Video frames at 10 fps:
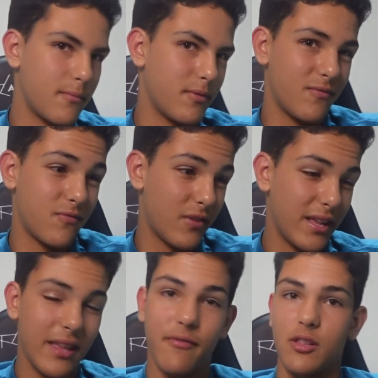were
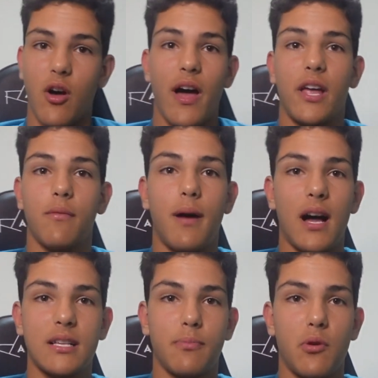really relying on
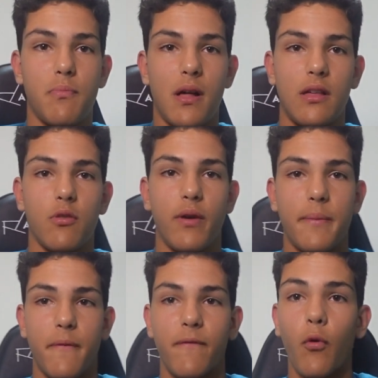Marcus Bonampelli the
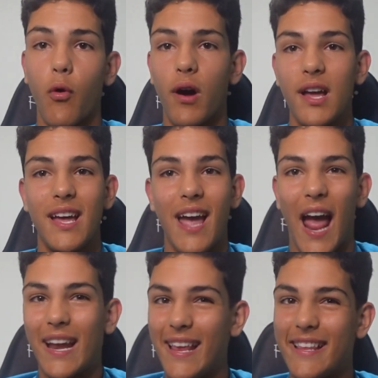week before,
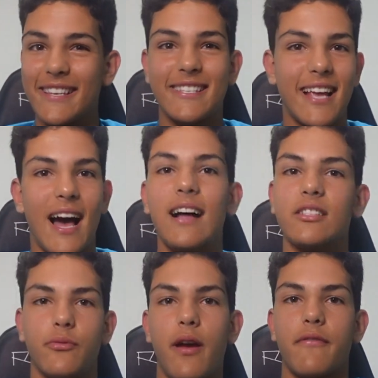and he just
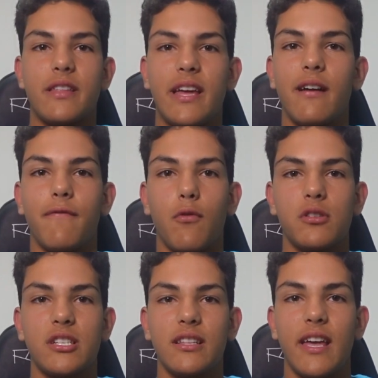can't do everything,
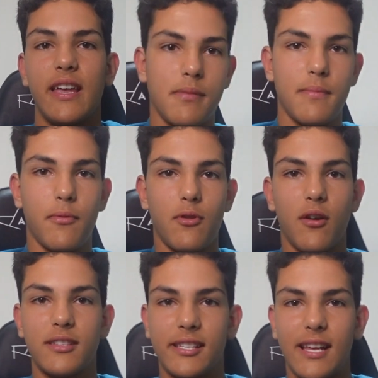unfortunately. But the
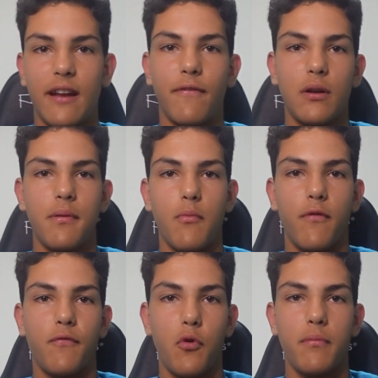Bulldogs are starting to find a bit
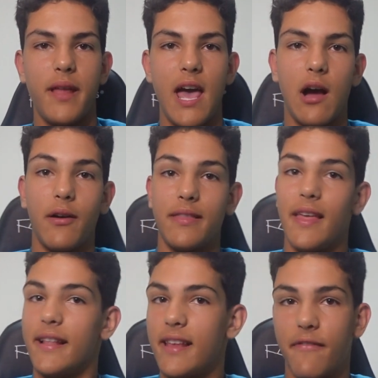more form now, and
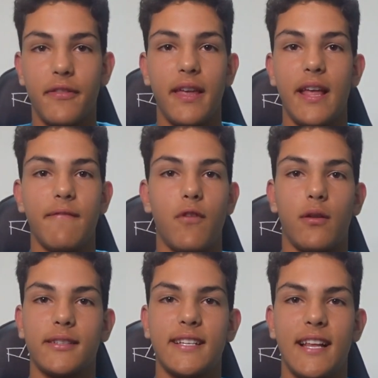they're definitely in
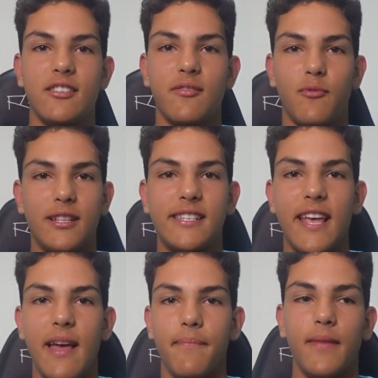finals contention once
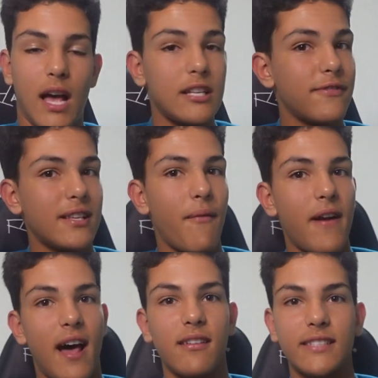again. As for
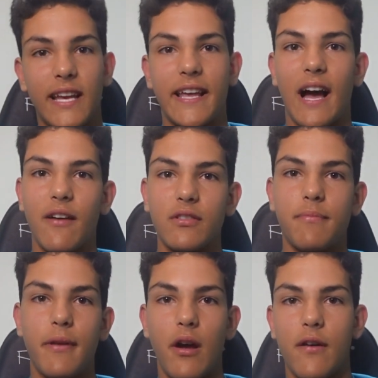someone else that you can't really
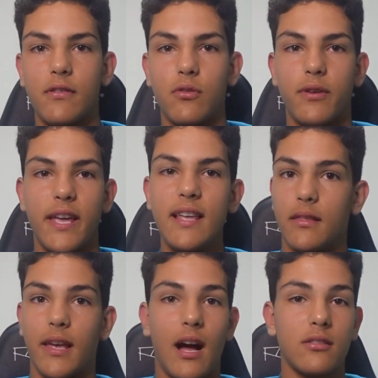be overlooking,
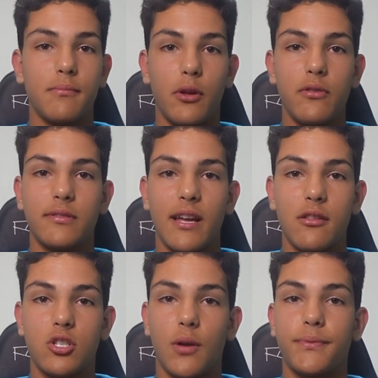the Carlton Blues, they
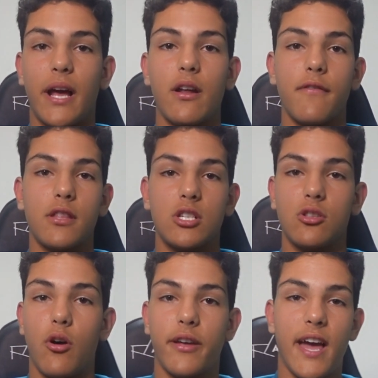got the job done over the
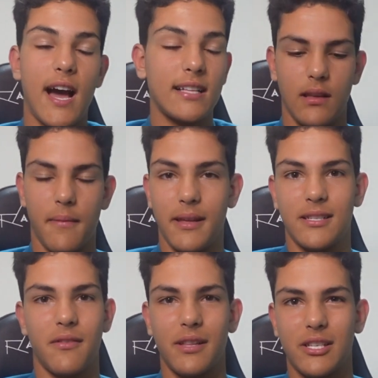Geelong Cats. I mean,
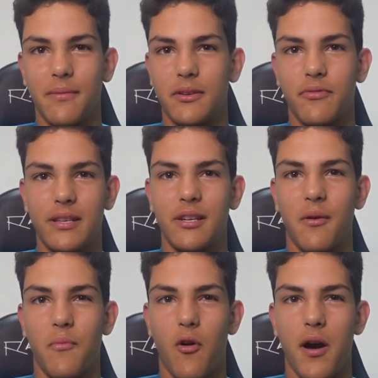there's not really too much reasoning
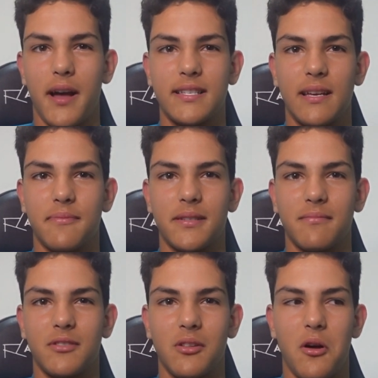on why I tipped
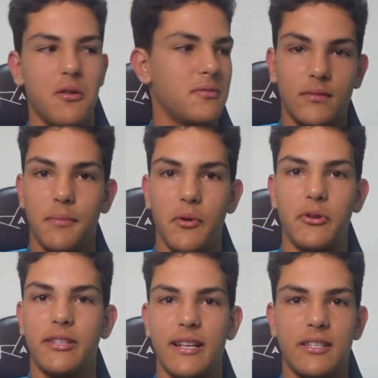Geelong. The
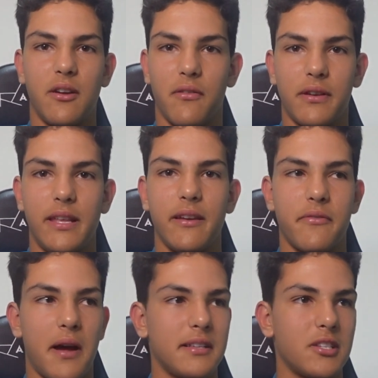Blues, they're just not really a
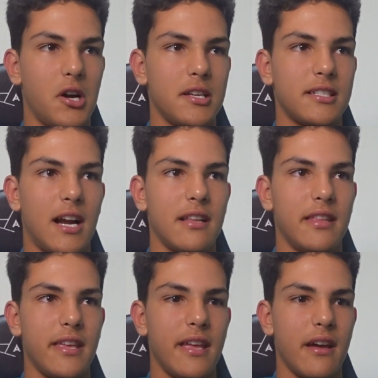great side. Start of
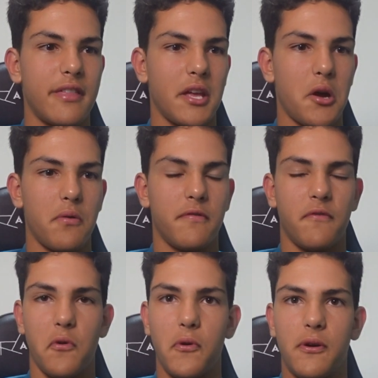the year, I think
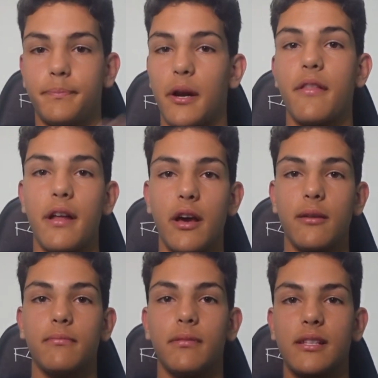0-4. But on that
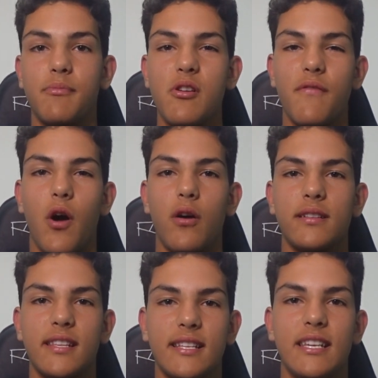note, let's move on
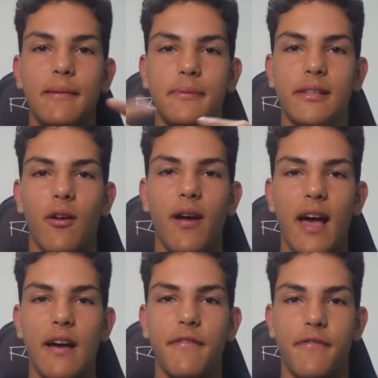to the tips that I
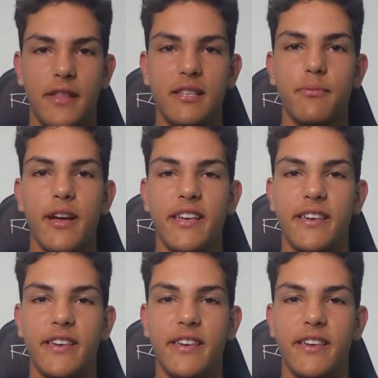have for this week.